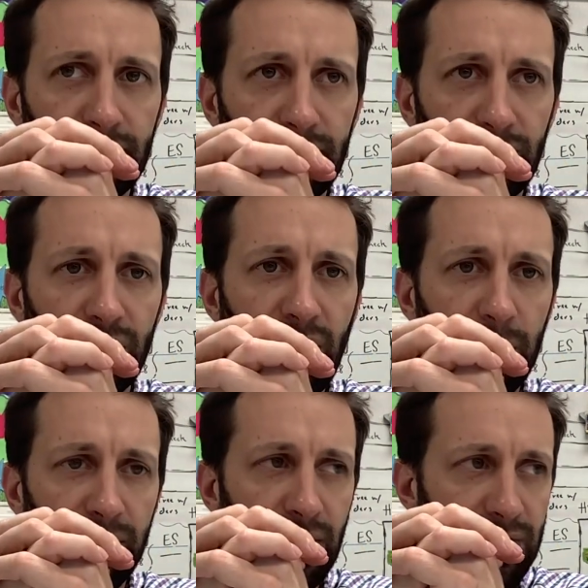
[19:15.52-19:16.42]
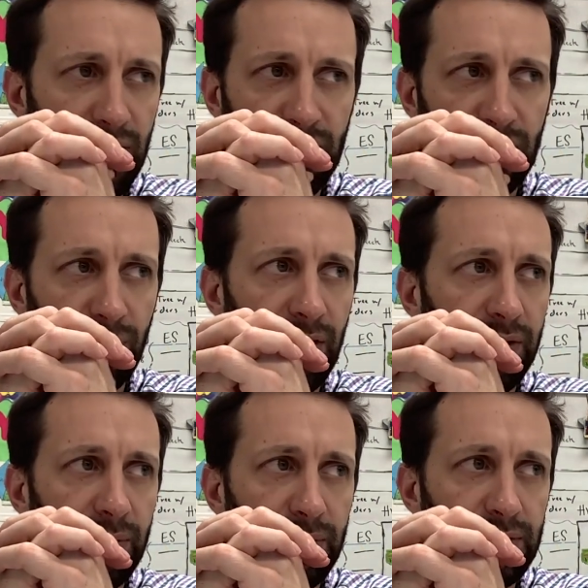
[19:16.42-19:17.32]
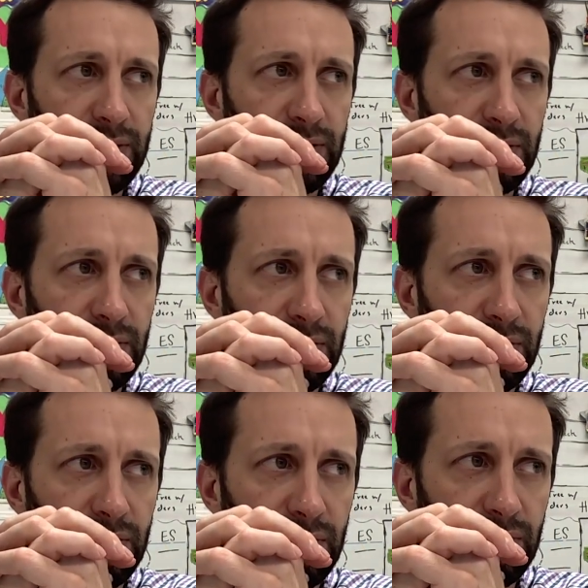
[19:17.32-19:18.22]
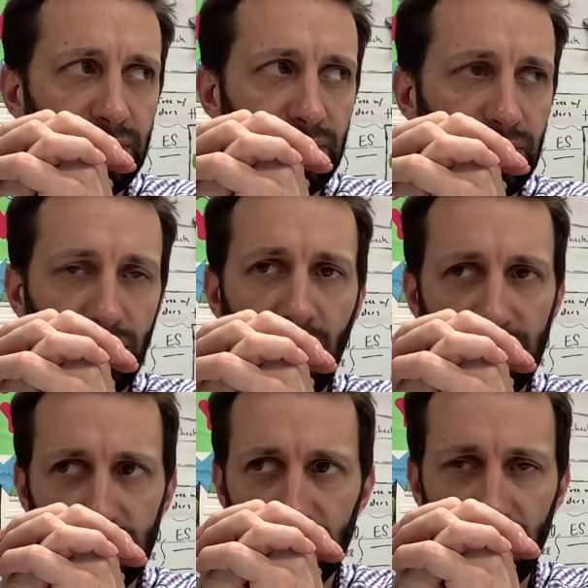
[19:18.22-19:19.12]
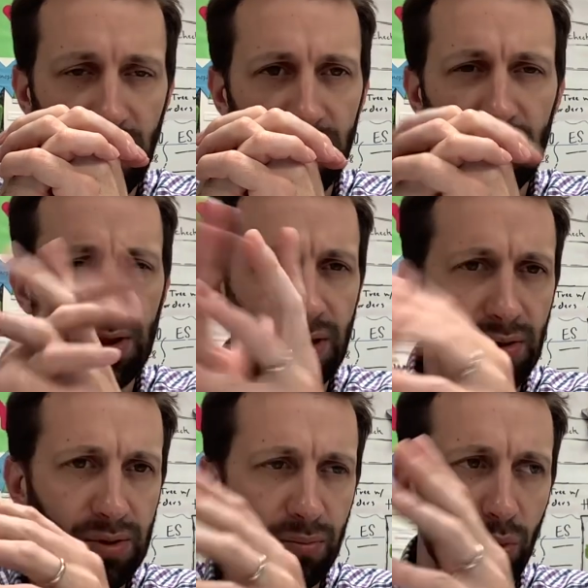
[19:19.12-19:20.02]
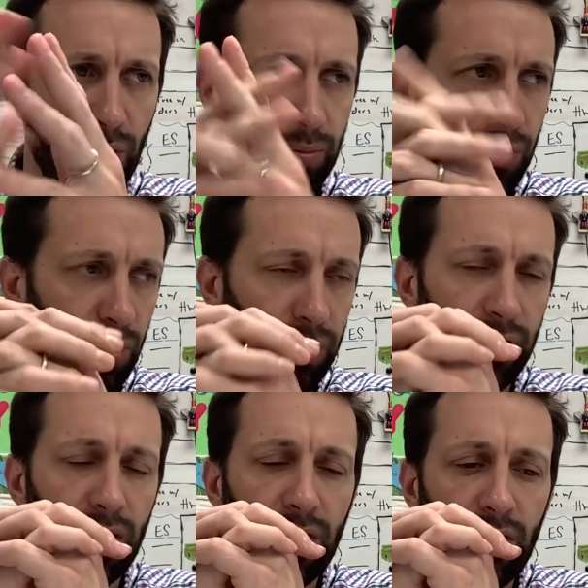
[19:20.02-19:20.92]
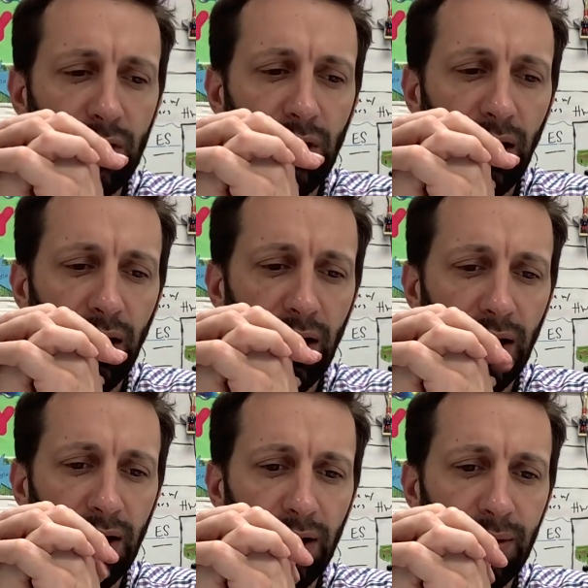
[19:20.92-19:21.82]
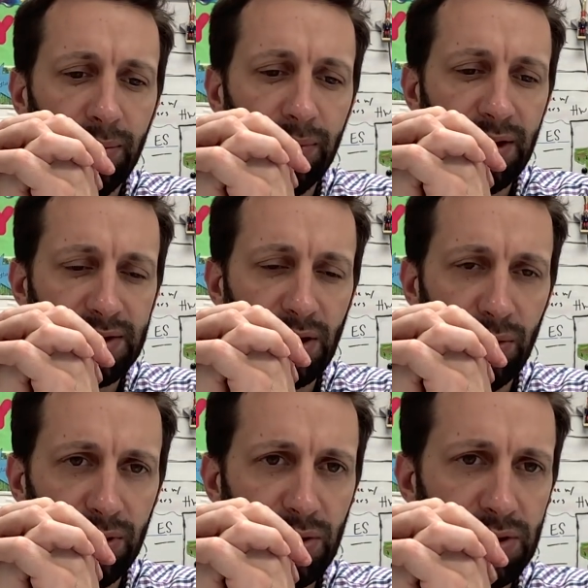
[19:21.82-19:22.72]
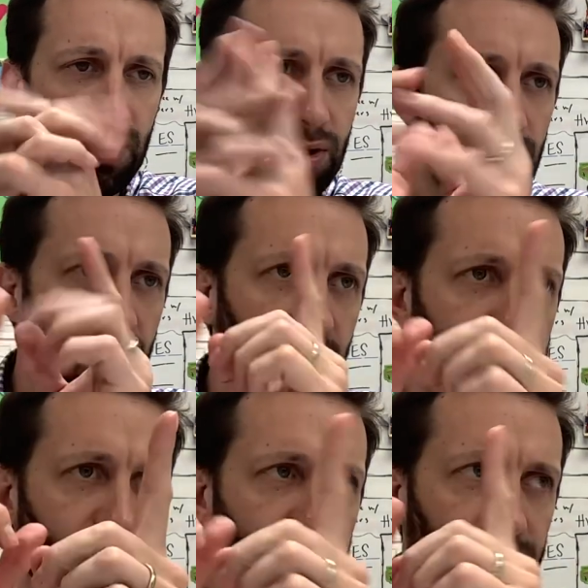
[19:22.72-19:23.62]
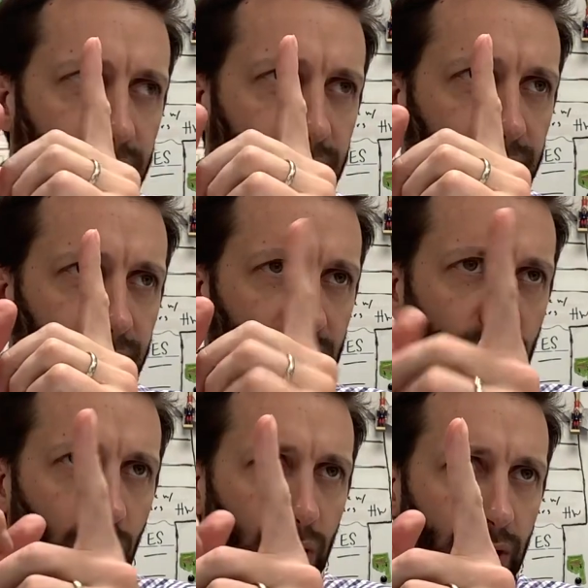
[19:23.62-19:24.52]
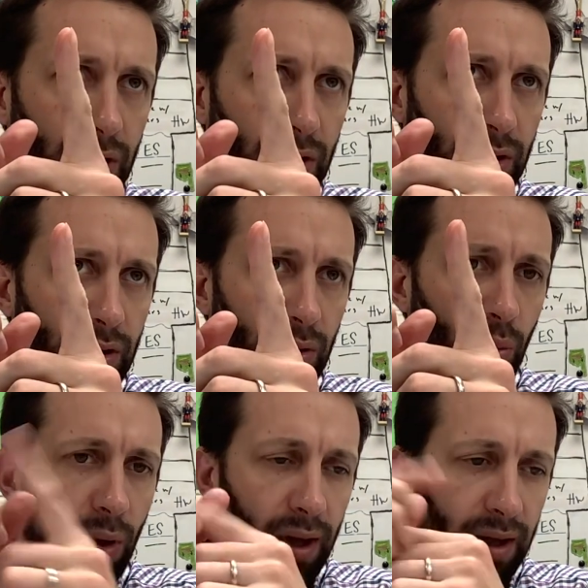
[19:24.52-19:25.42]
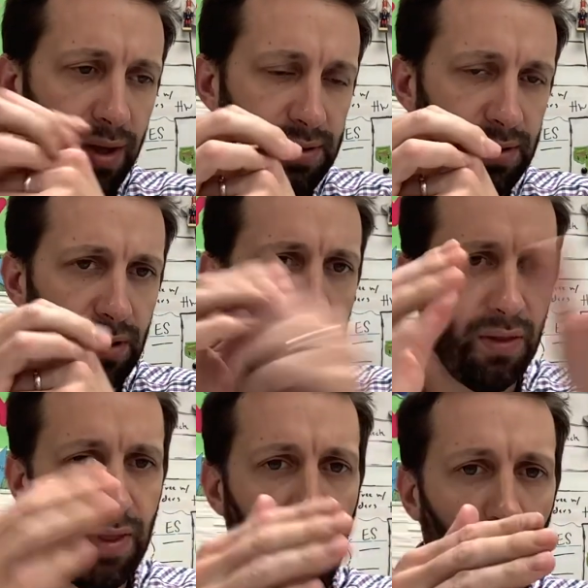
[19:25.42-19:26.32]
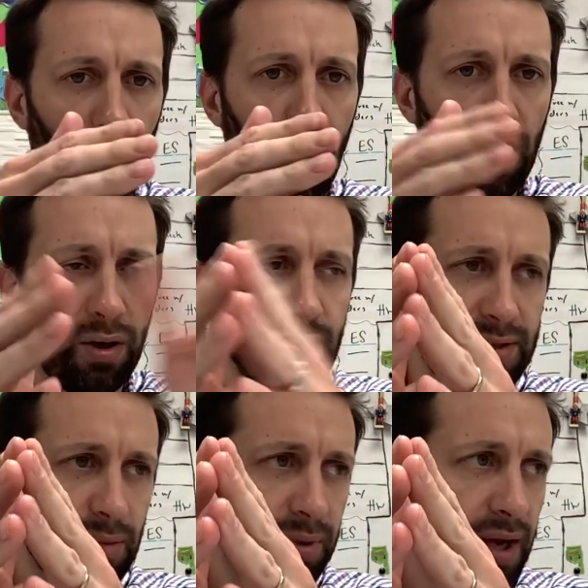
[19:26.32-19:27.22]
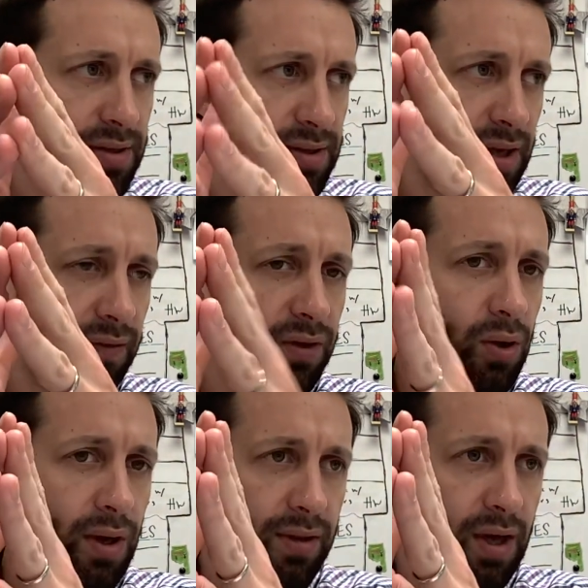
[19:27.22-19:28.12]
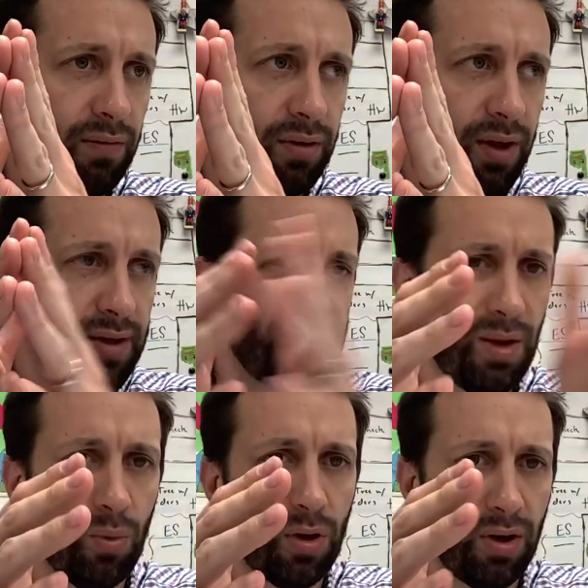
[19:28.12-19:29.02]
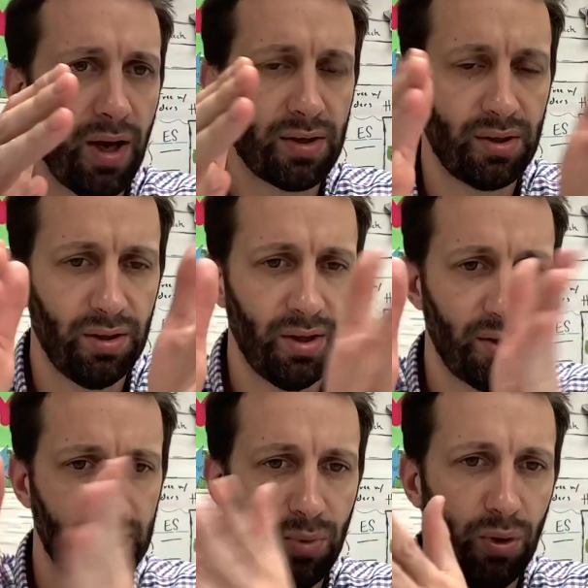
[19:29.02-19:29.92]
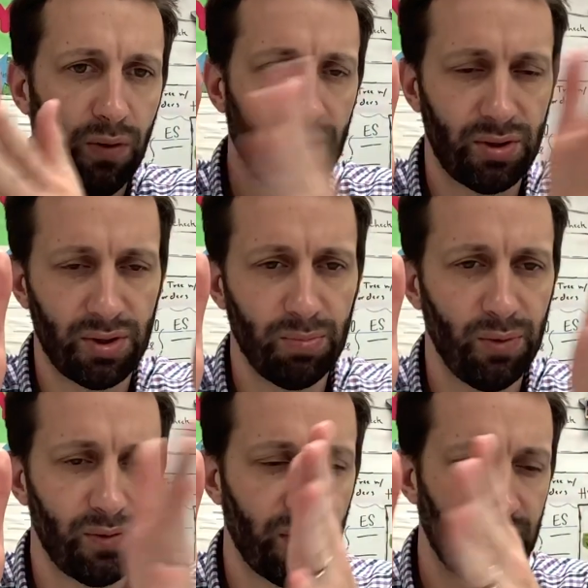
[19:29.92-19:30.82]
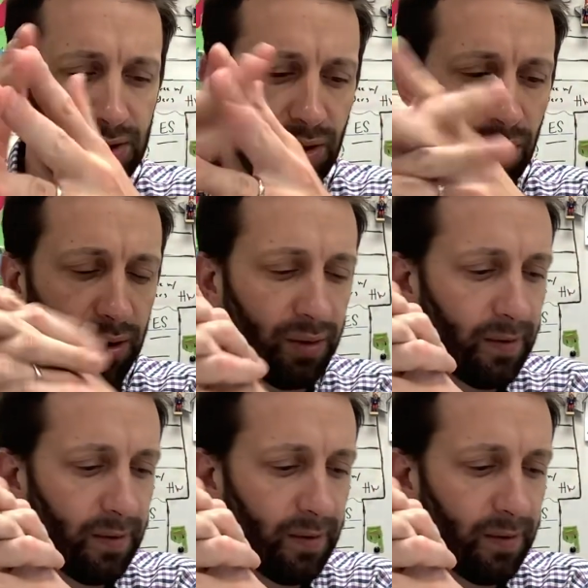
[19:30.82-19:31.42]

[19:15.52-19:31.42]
their dominant vegetation around them is grasses. Yeah, usually those are more up north. And so those are the two types of freshwater wetlands. That water, in some cases, like if you go down the Everglades, that water actually does move. It just moves very slowly.